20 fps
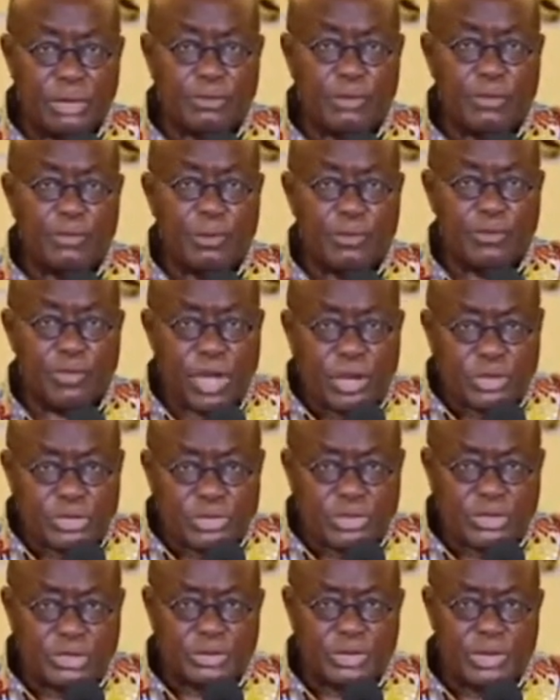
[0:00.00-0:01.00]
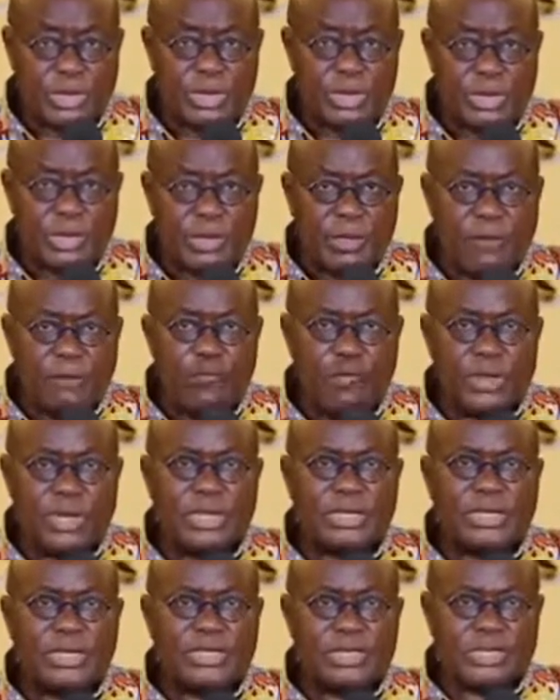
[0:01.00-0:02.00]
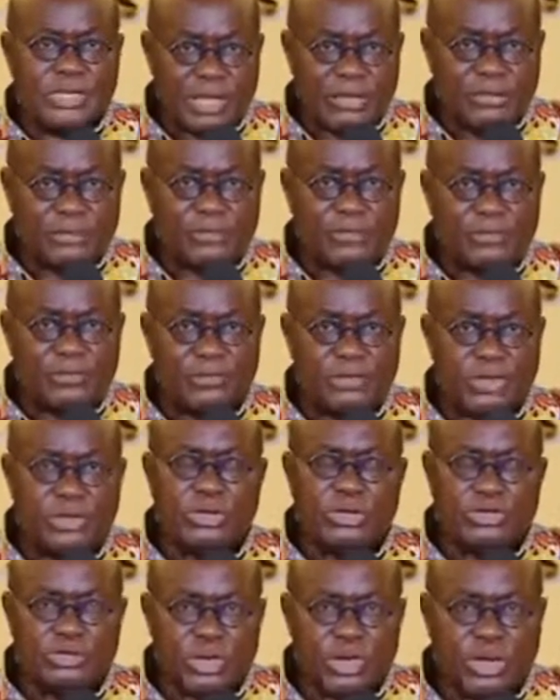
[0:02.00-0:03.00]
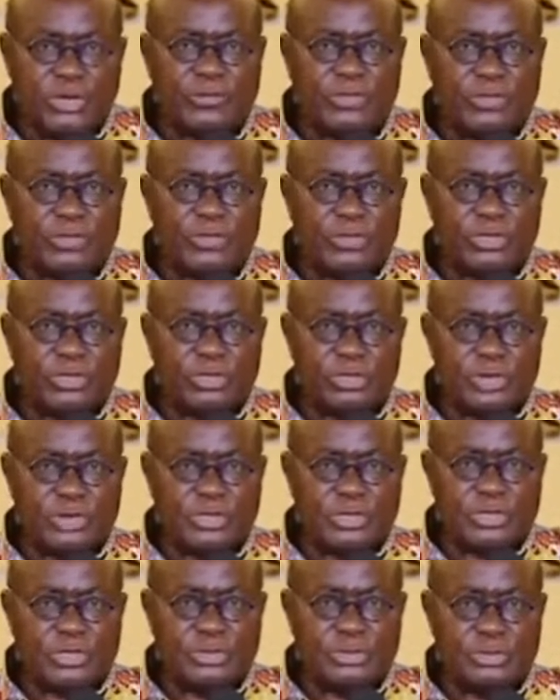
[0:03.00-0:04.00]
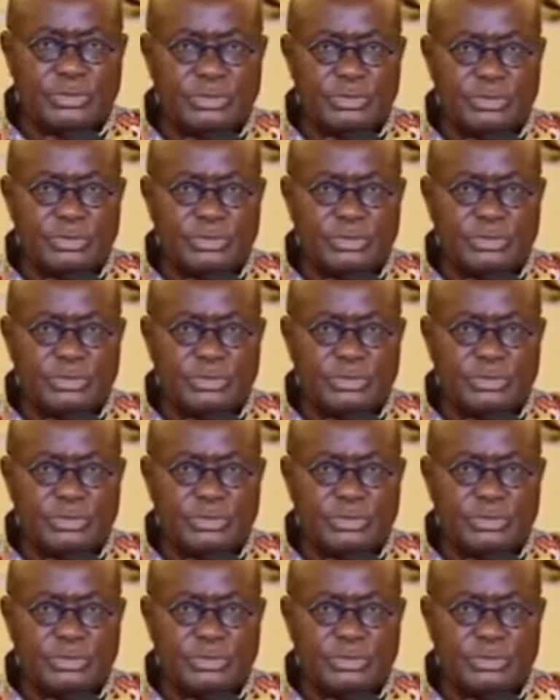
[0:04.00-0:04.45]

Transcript: and will propose to me when it is safe to lift the restriction.